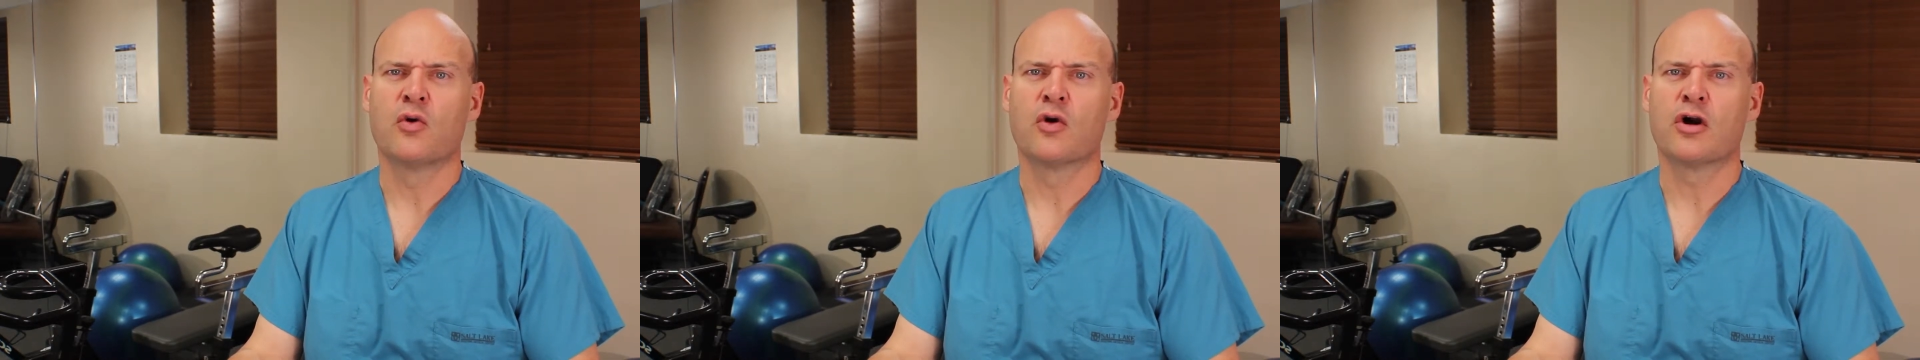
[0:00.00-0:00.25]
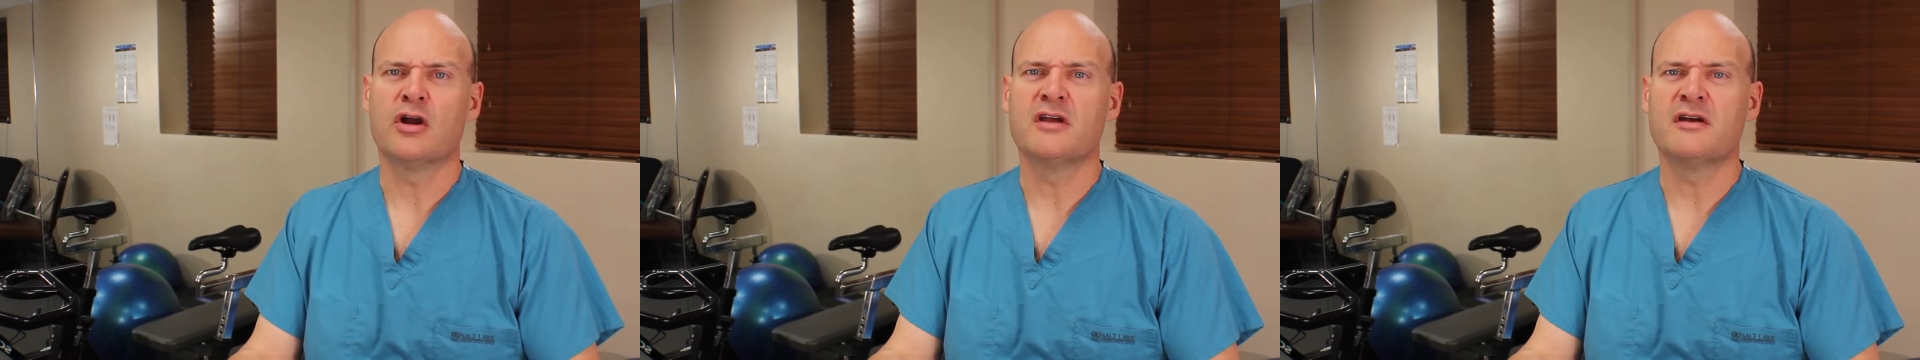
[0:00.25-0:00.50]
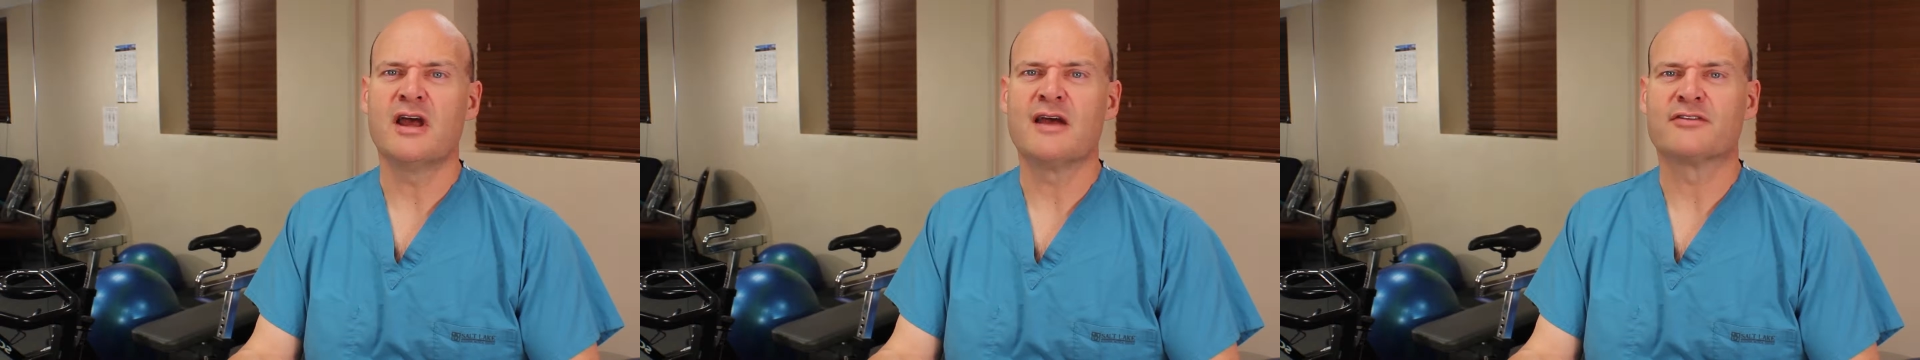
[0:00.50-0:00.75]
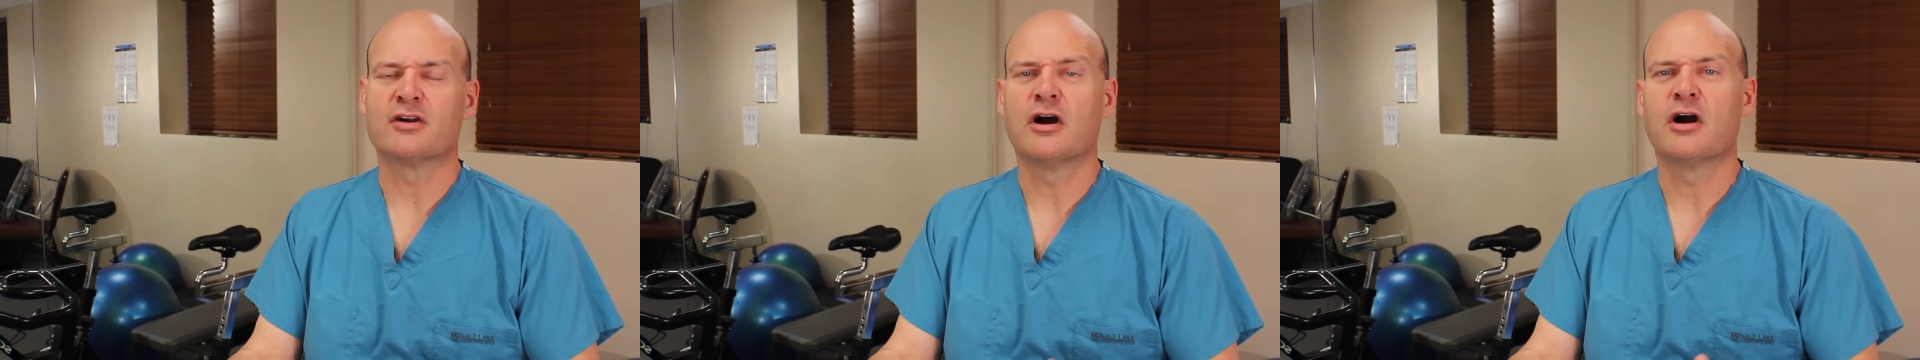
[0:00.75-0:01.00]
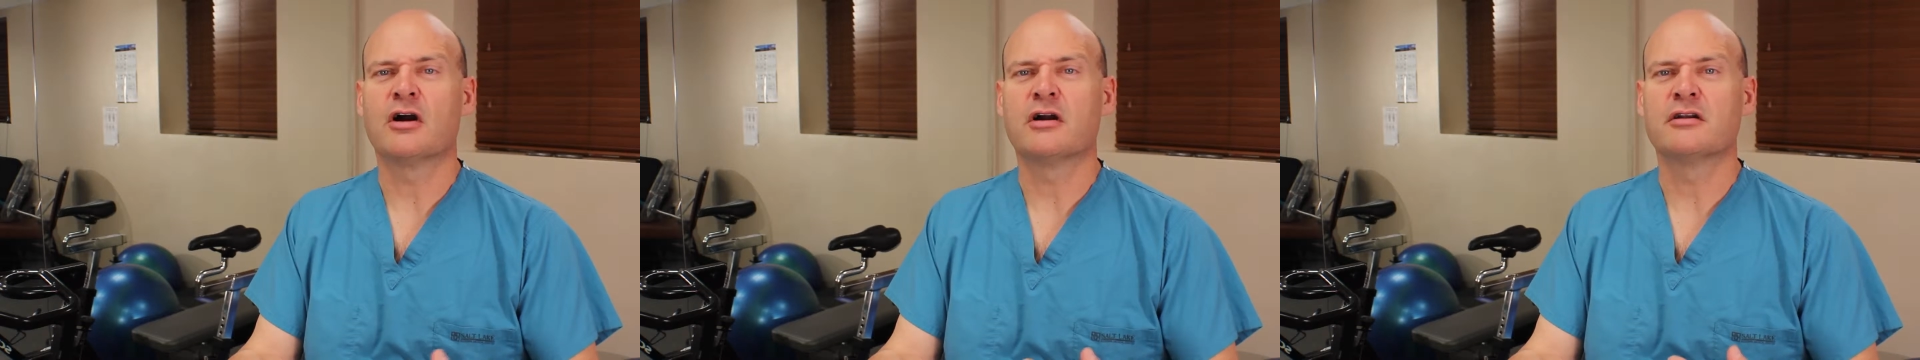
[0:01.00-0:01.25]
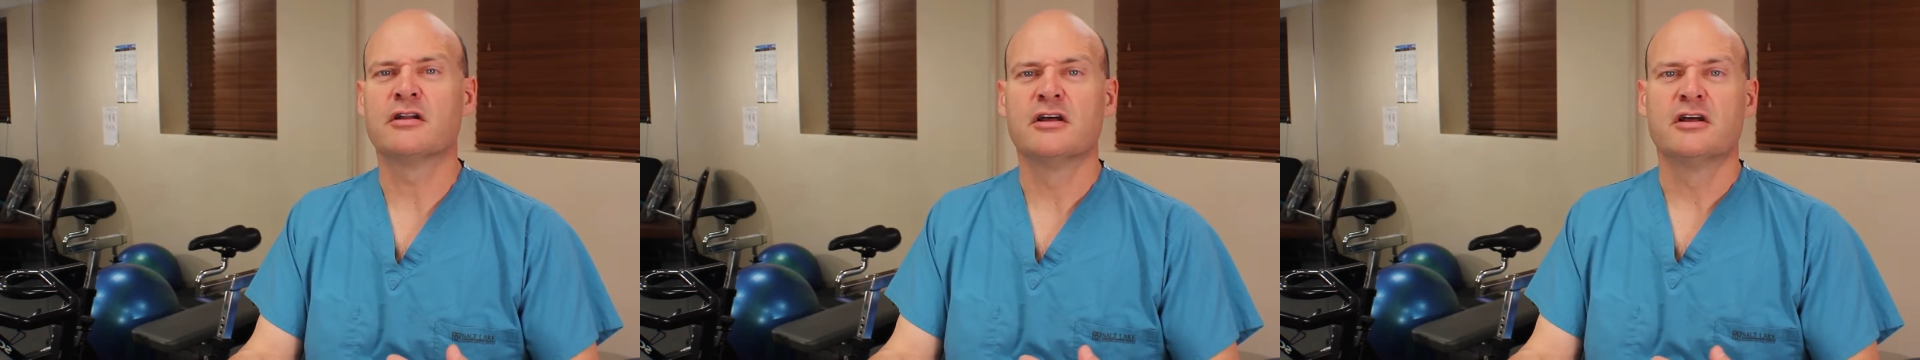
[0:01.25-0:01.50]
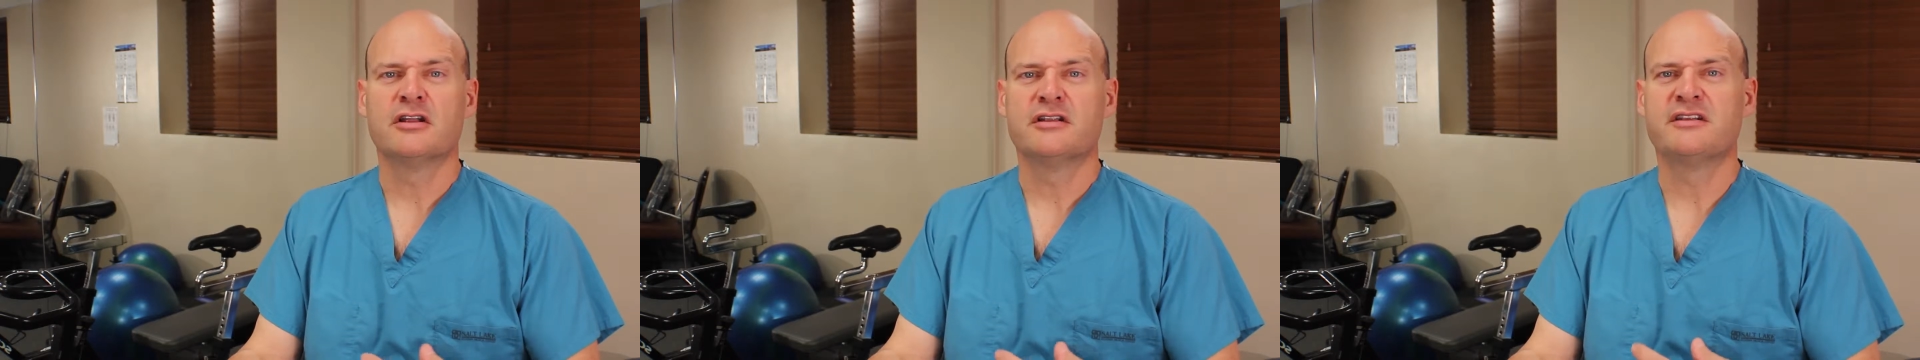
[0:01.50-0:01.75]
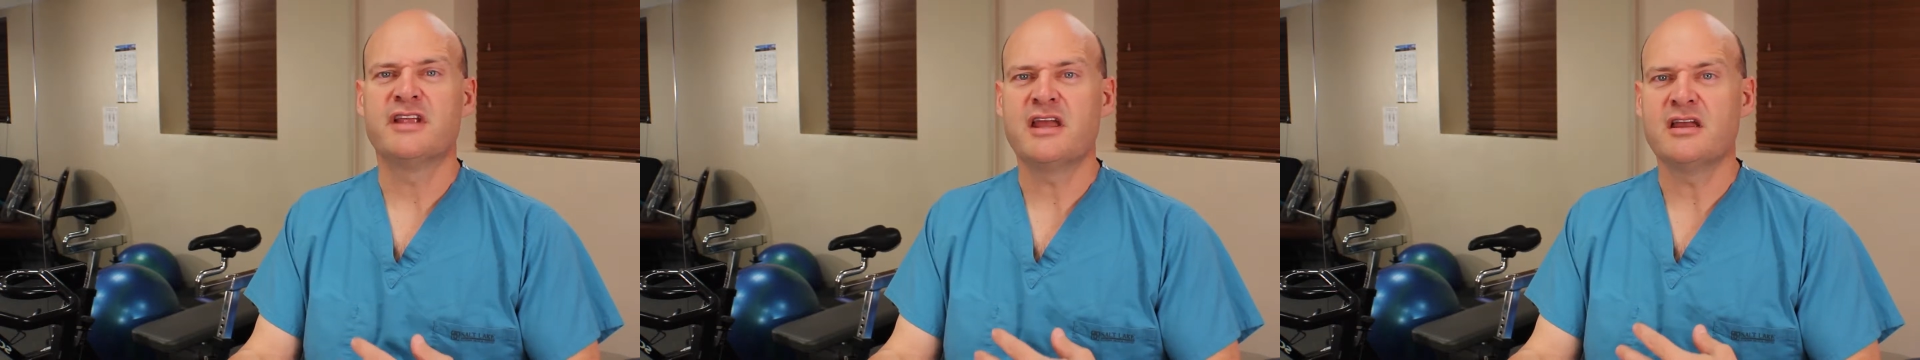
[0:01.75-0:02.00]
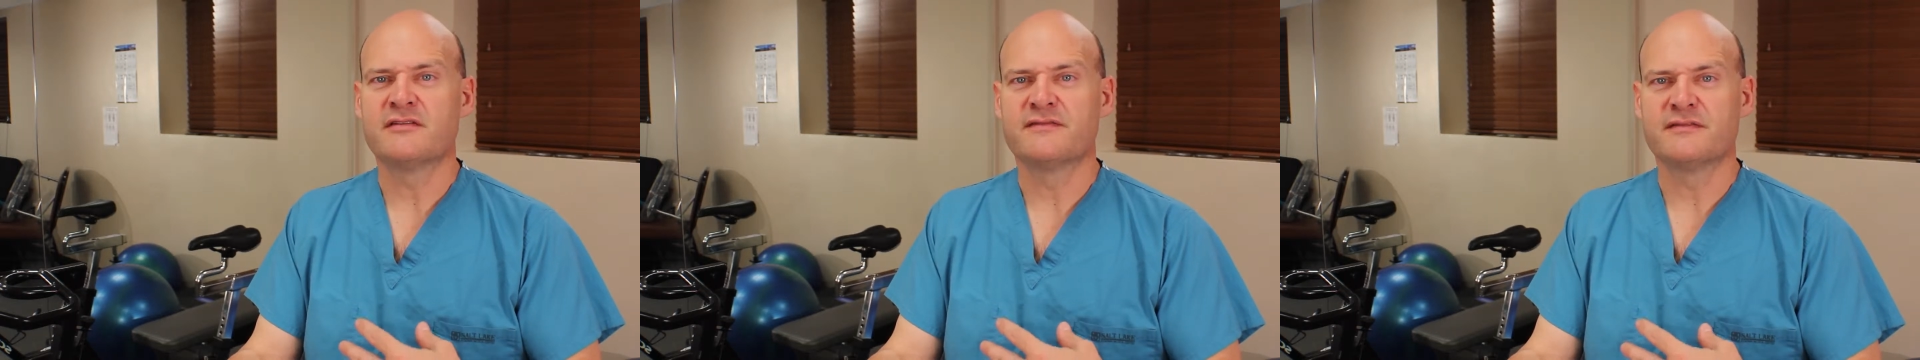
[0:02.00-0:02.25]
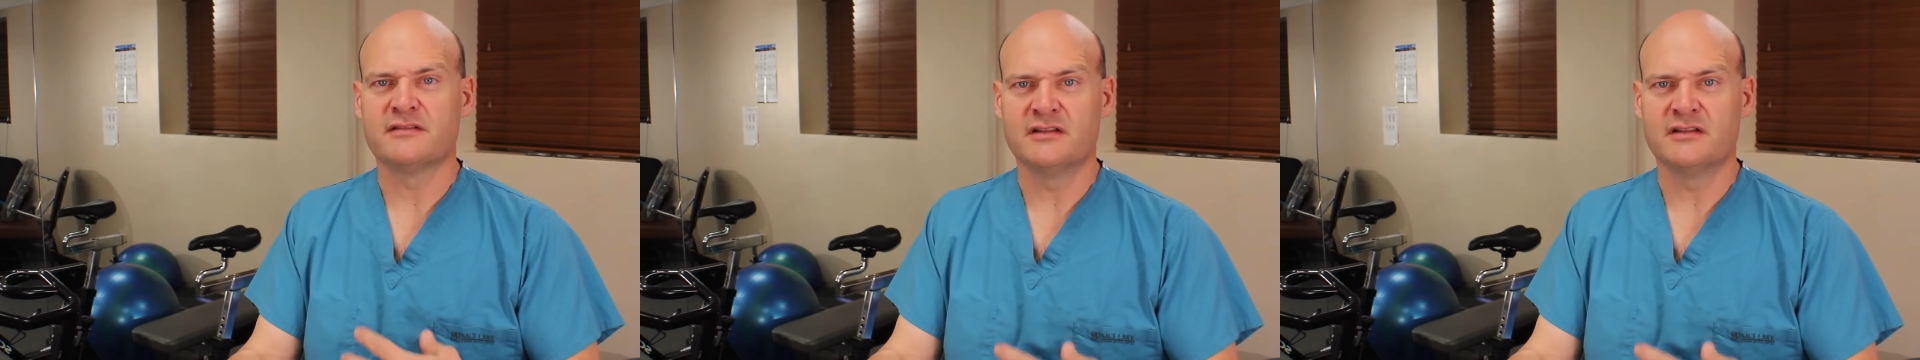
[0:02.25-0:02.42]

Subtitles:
or after a hard day of